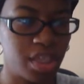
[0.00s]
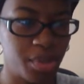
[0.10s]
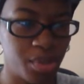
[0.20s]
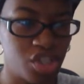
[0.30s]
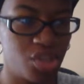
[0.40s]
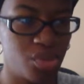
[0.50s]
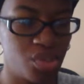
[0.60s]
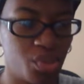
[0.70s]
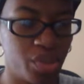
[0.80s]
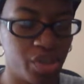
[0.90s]
and I'm continuing
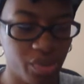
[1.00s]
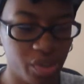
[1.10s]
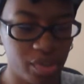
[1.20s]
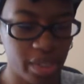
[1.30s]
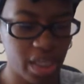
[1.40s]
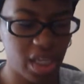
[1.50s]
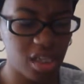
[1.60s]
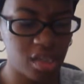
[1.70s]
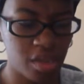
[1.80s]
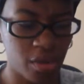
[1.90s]
to work on those
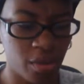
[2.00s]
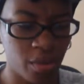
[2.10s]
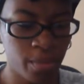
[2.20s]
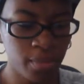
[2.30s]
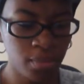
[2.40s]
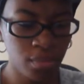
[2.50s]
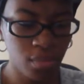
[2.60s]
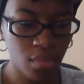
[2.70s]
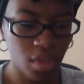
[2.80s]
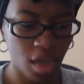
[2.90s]
things. So
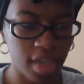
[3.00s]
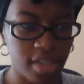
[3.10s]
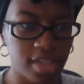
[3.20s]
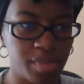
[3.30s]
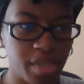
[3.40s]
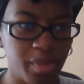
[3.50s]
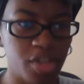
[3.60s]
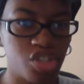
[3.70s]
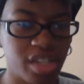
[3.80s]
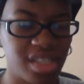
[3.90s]
I guess I'm still make
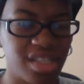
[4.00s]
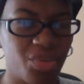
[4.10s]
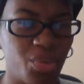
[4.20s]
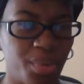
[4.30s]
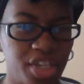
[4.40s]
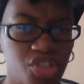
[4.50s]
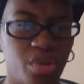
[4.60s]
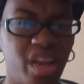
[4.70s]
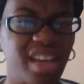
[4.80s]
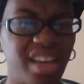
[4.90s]
sure I stay on the right
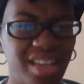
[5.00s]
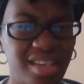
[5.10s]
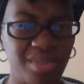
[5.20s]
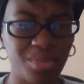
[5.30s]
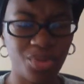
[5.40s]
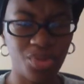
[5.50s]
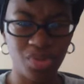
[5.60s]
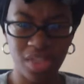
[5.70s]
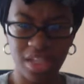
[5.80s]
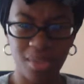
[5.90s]
track. I guess would
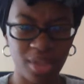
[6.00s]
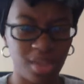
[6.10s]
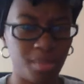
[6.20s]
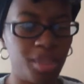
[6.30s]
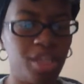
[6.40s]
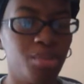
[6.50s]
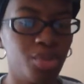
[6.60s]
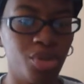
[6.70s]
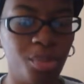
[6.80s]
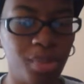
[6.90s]
you say me being
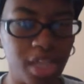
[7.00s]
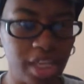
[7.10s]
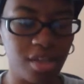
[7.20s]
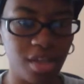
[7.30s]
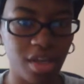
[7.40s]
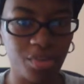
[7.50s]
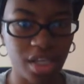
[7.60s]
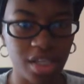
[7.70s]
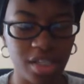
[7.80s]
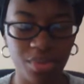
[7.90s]
more obedient? I
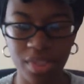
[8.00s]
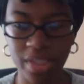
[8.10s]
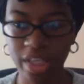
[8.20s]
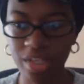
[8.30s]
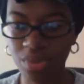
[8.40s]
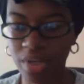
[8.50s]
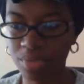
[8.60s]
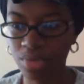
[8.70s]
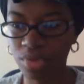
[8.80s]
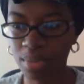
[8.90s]
guess I would say that's what
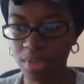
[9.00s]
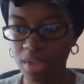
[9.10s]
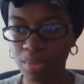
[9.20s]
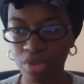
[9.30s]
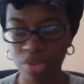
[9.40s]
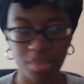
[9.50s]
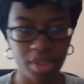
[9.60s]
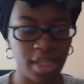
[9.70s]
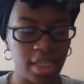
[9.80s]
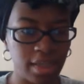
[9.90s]
I'm doing, being more
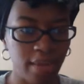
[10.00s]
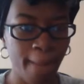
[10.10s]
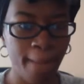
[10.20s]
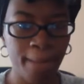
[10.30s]
obedient